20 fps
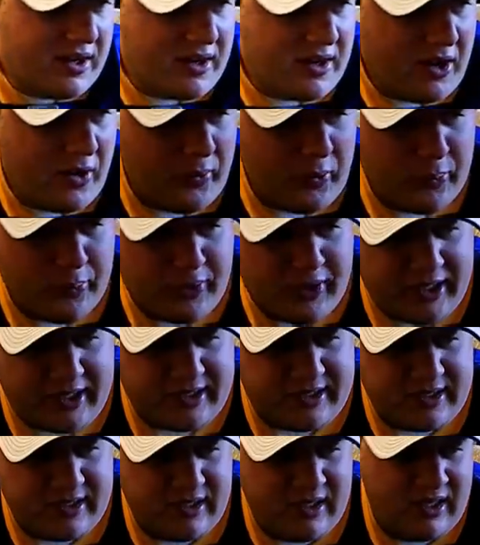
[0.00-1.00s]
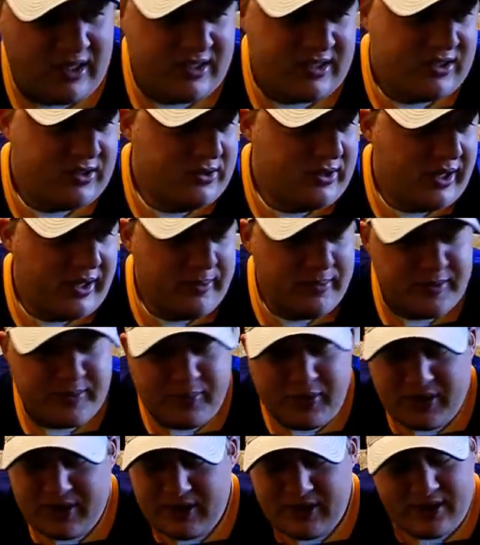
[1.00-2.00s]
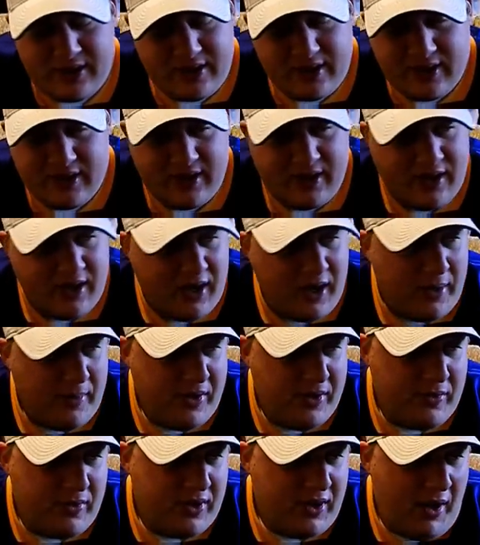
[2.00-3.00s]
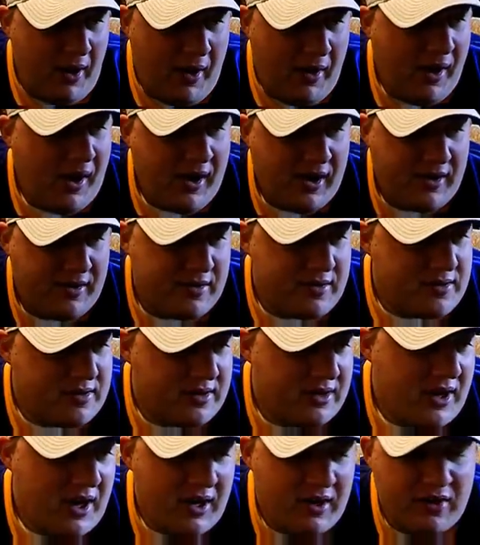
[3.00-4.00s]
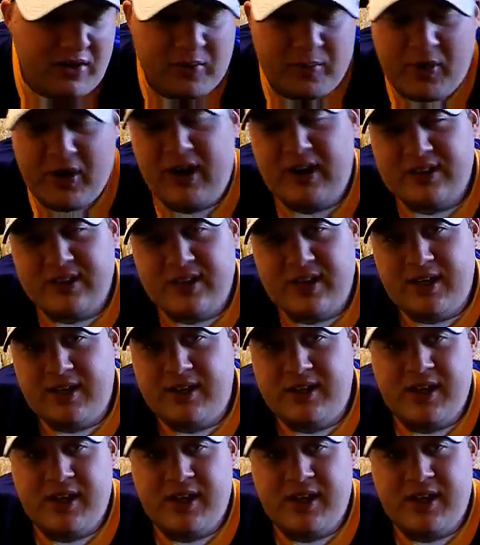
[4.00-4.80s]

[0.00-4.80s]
couple picks in the last two games, but really, you got to look past that.